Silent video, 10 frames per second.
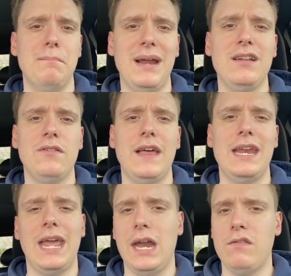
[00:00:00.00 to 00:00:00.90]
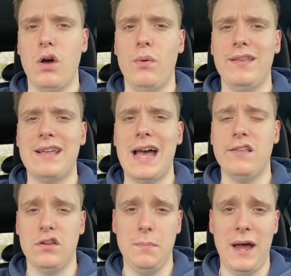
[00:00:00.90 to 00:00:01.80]
But until then, and as always,
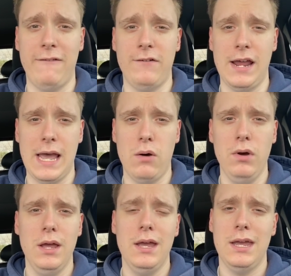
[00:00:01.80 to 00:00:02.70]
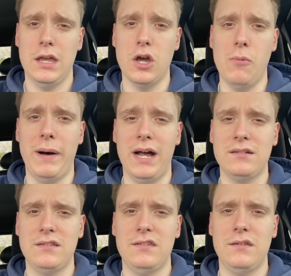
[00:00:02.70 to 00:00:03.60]
guys, goodbye for now now and go
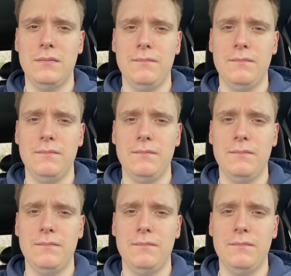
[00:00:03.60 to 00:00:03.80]
Bucs.